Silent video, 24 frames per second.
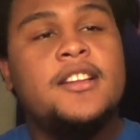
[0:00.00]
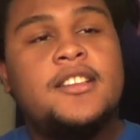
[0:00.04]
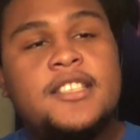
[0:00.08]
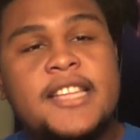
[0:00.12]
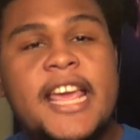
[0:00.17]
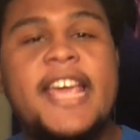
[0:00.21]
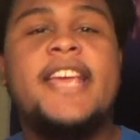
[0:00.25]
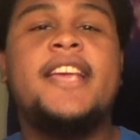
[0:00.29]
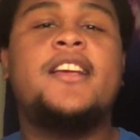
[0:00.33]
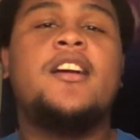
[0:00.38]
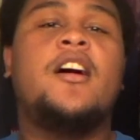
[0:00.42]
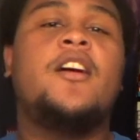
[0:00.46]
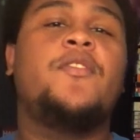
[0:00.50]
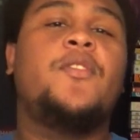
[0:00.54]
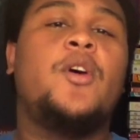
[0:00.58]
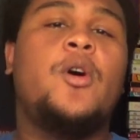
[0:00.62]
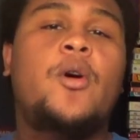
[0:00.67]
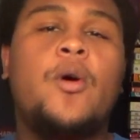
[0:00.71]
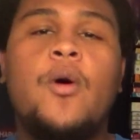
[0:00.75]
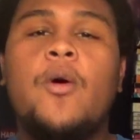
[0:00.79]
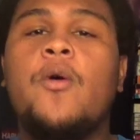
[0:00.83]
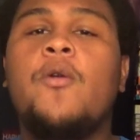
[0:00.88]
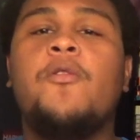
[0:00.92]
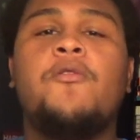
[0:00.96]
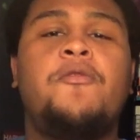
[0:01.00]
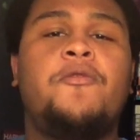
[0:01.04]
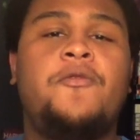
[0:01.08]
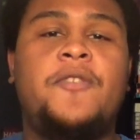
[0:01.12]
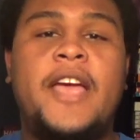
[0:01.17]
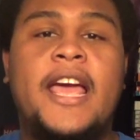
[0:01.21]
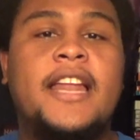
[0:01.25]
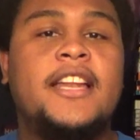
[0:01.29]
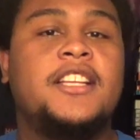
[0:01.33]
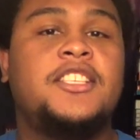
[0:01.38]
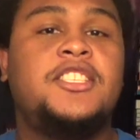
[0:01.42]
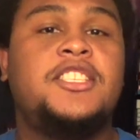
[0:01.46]
take on the whole
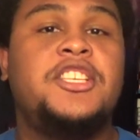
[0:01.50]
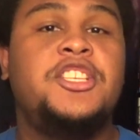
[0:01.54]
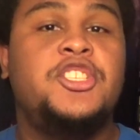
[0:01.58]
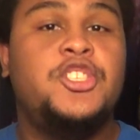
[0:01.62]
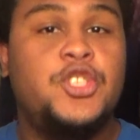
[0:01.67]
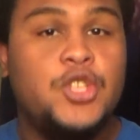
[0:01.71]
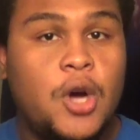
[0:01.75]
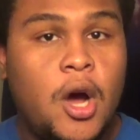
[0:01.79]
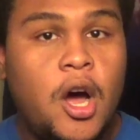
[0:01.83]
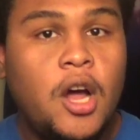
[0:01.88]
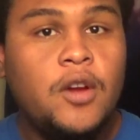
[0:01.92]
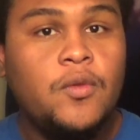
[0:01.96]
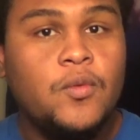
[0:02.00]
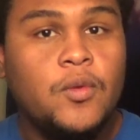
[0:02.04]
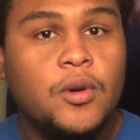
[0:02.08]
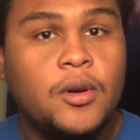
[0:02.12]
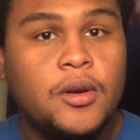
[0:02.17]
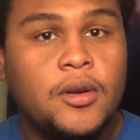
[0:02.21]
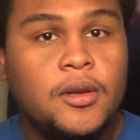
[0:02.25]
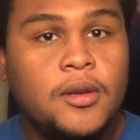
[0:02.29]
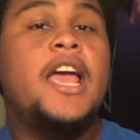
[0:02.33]
fantasy genre.